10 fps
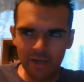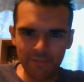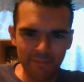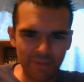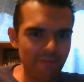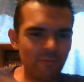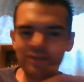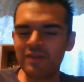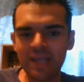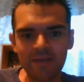I've been playing one
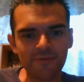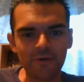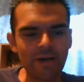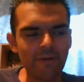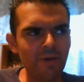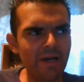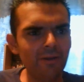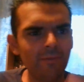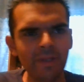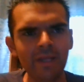of the games for quite a
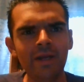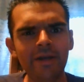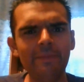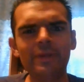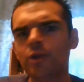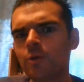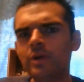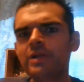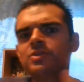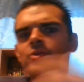while, and I'm like, you know
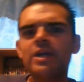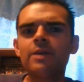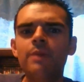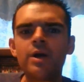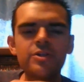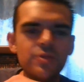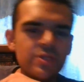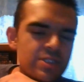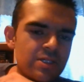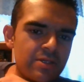what? Is there like a manga to
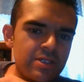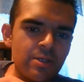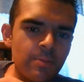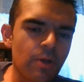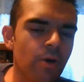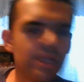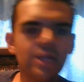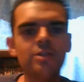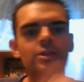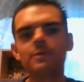this series? And I'm like,
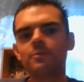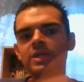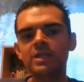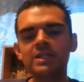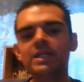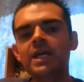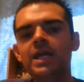okay, then let me read it.